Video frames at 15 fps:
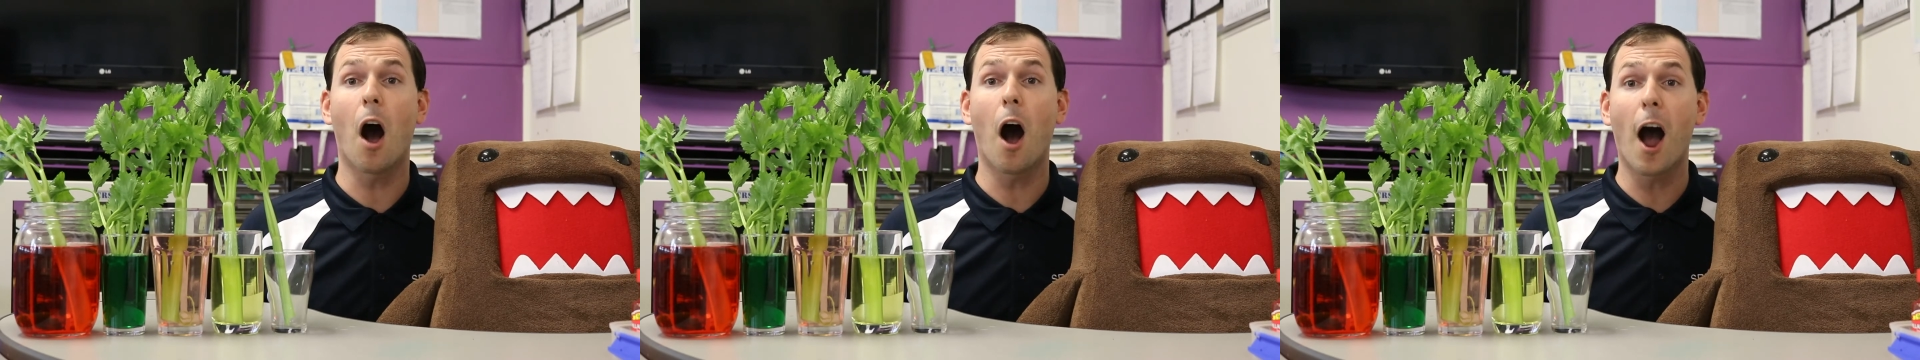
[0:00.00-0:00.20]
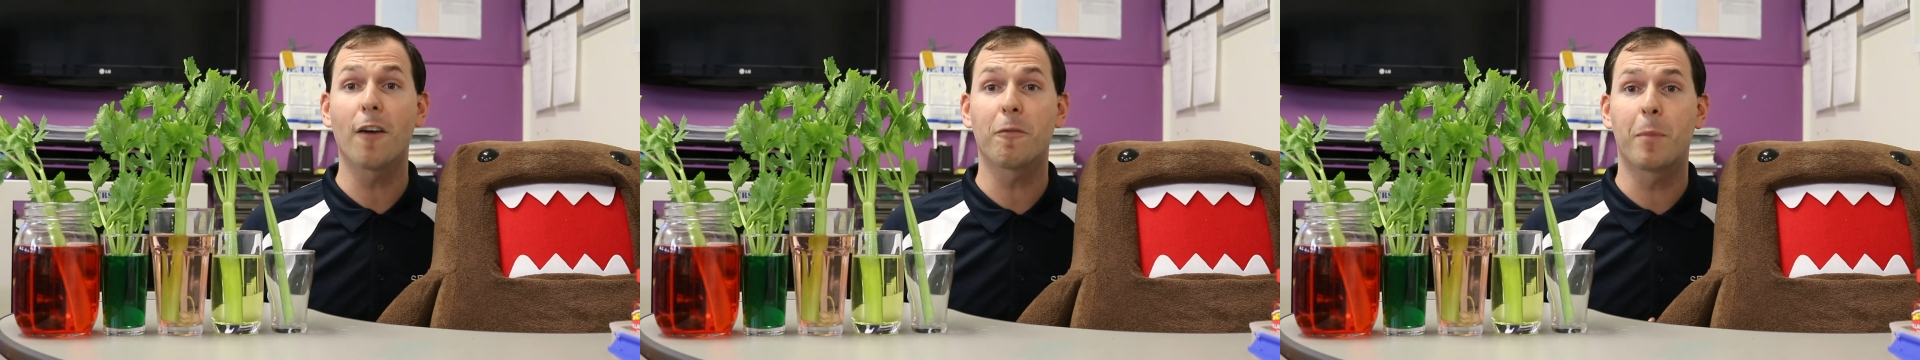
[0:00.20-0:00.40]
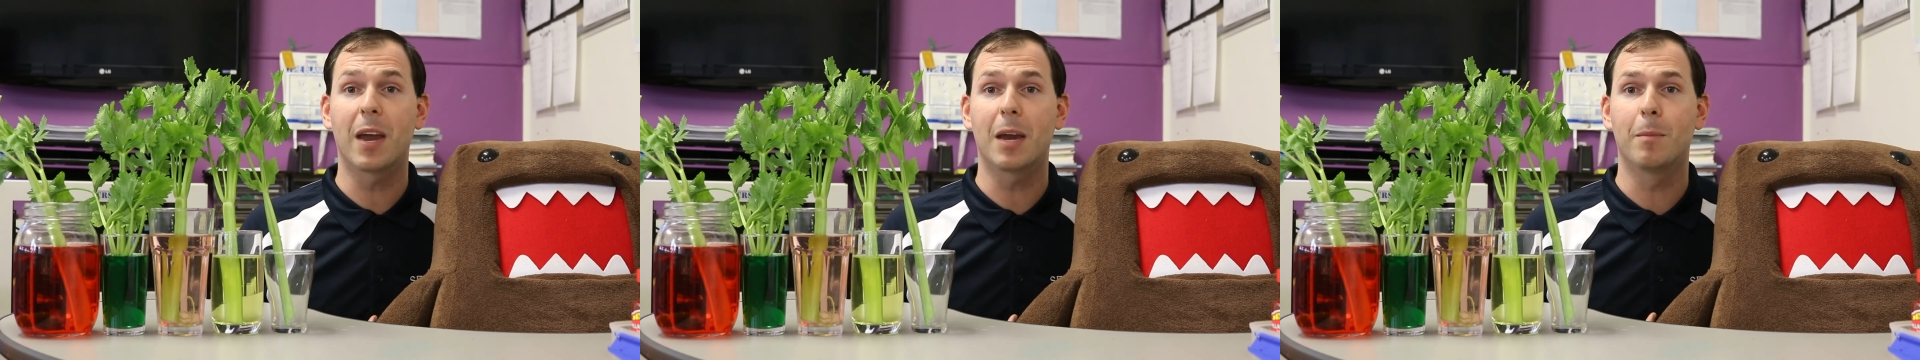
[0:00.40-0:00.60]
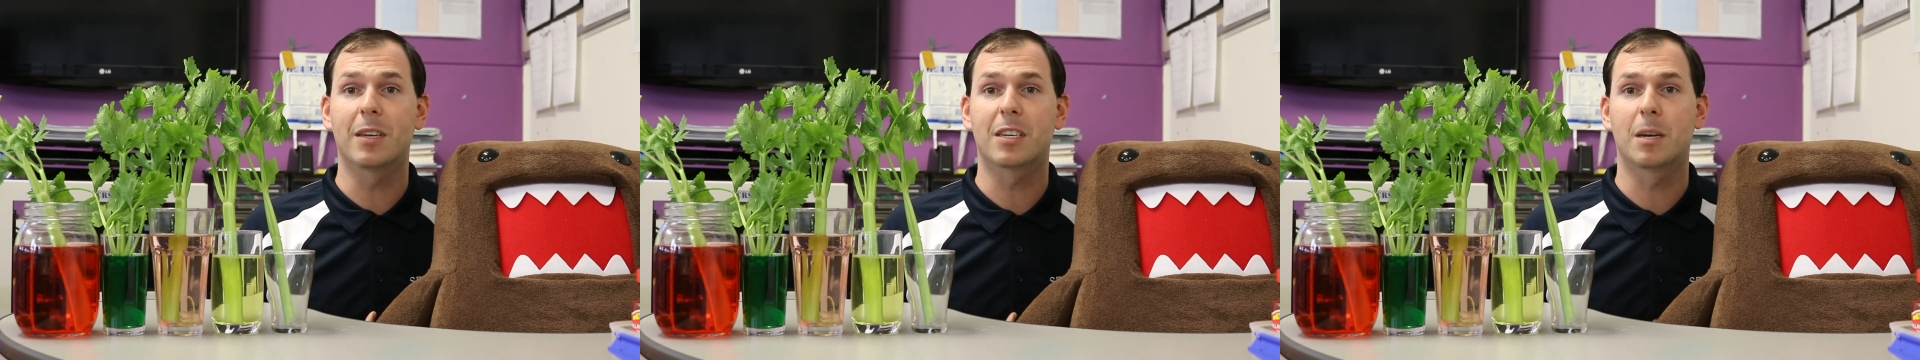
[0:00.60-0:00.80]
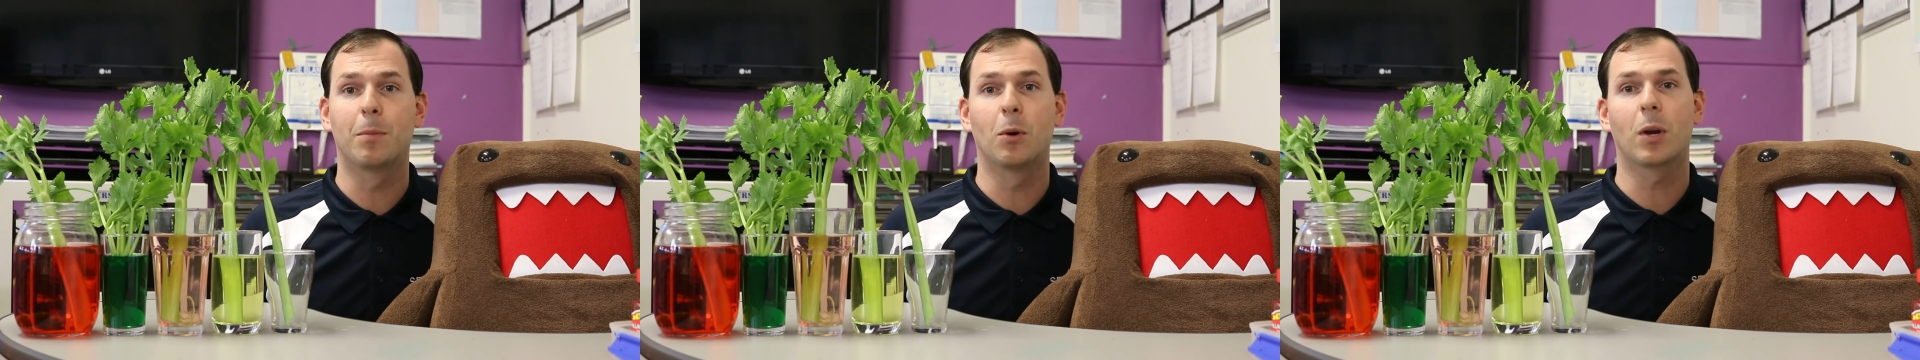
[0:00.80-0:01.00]
I've been
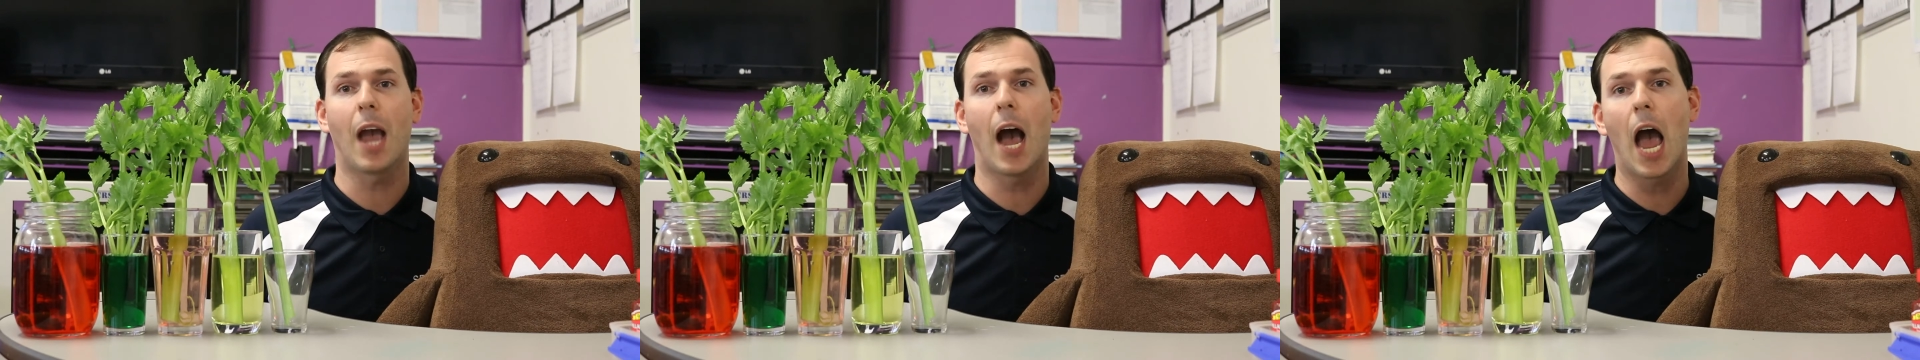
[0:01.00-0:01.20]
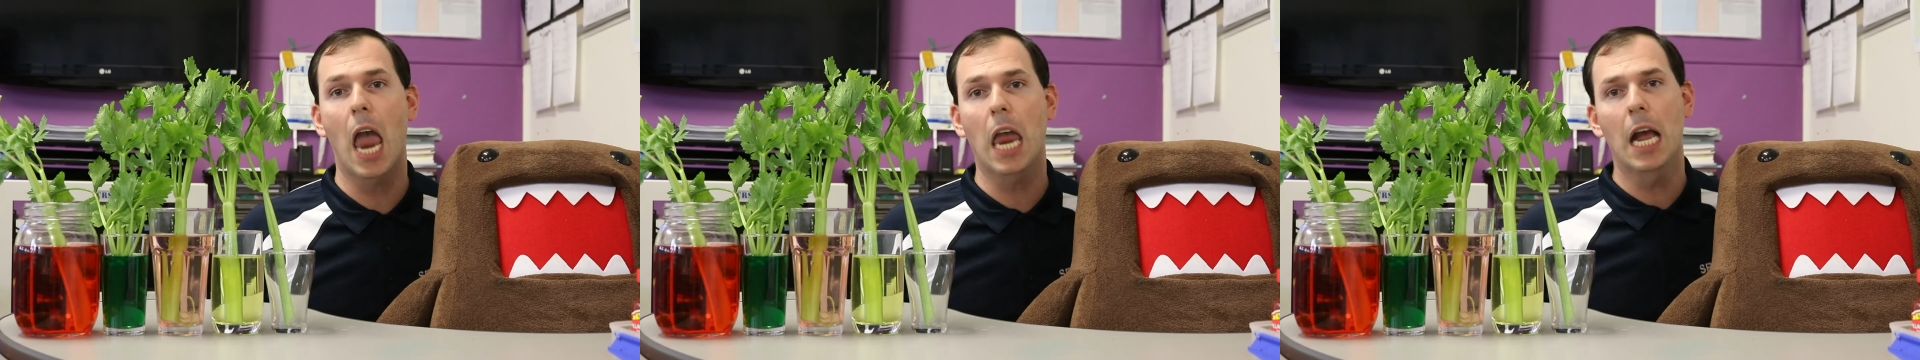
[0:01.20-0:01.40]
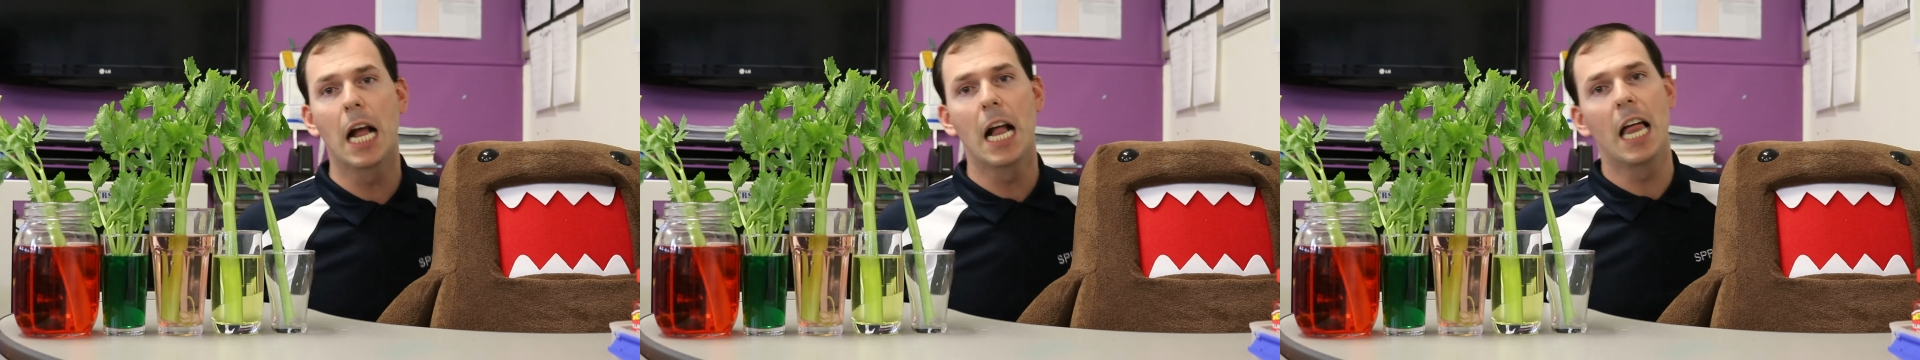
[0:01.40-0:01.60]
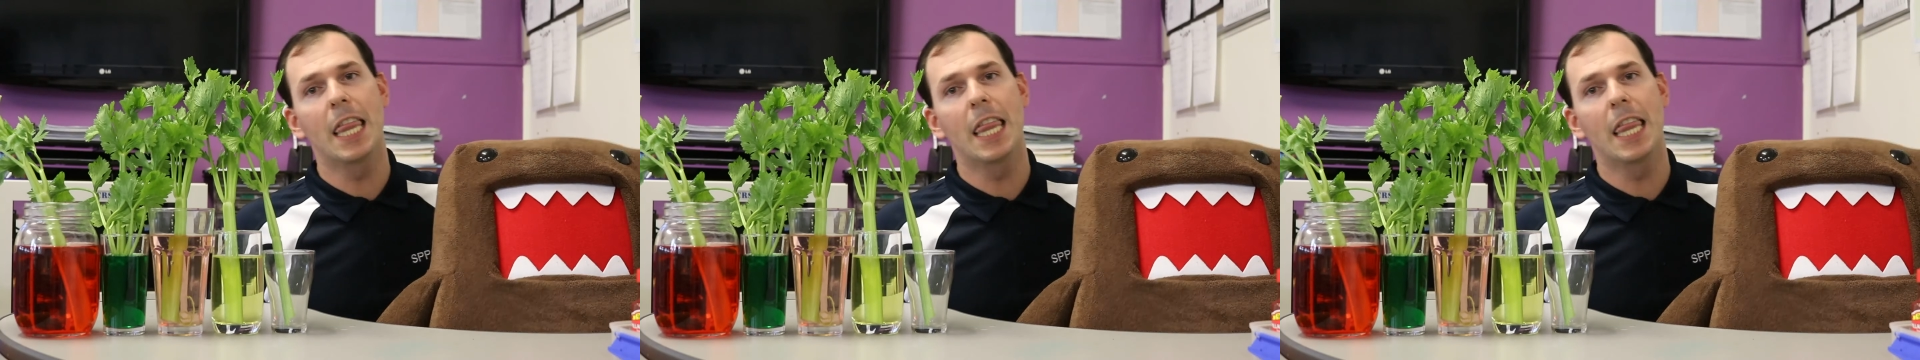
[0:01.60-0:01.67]
Mr. Bouquet.